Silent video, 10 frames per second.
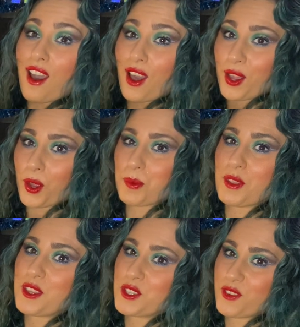I hope
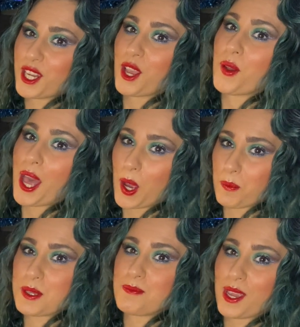that this video
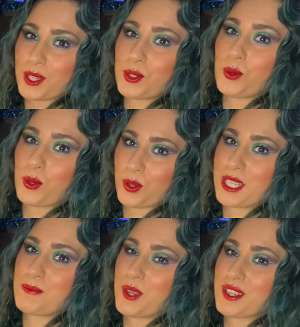helps make your
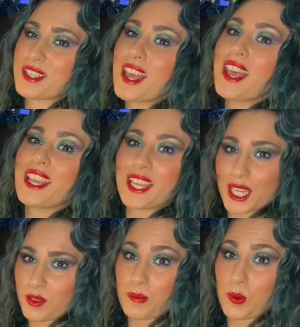Christmas
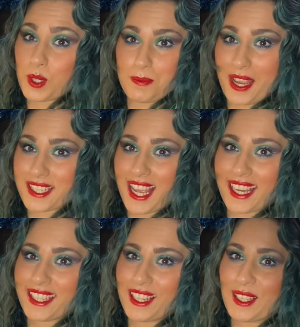even more
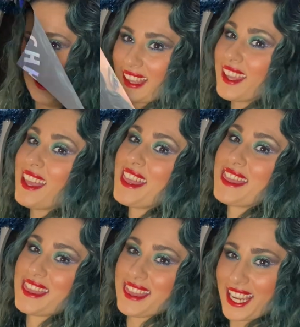spectacular.
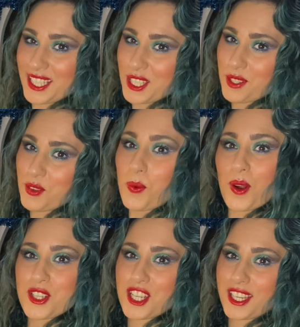And thank you for
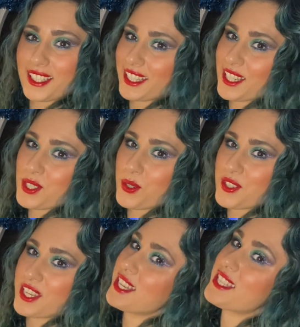watching Lia
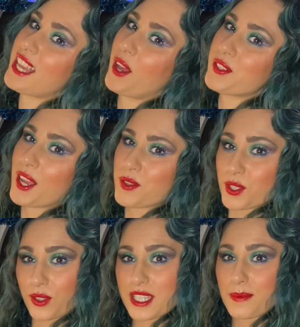Tortilla's Countdown to
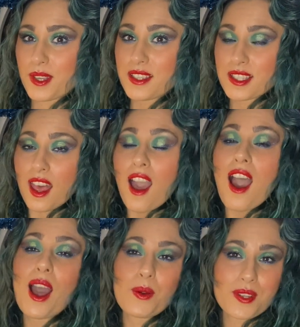Christmas.
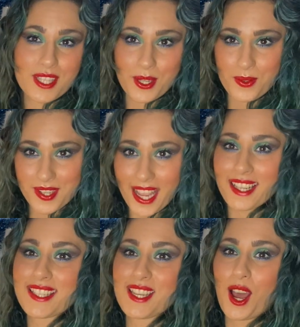I will see you
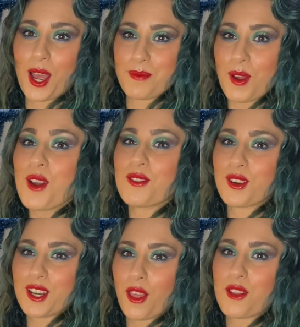next time for
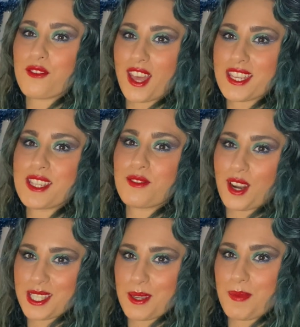another festive
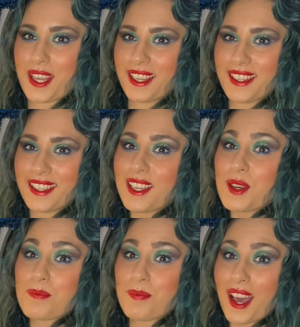recipe.
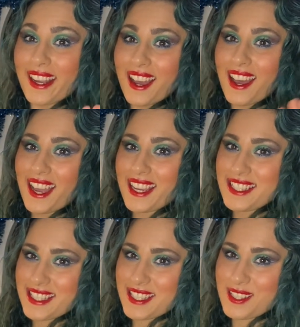Bye
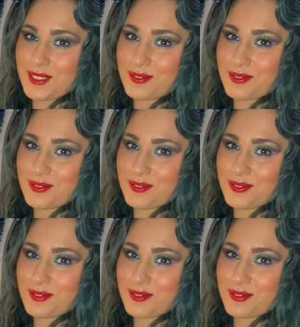guys!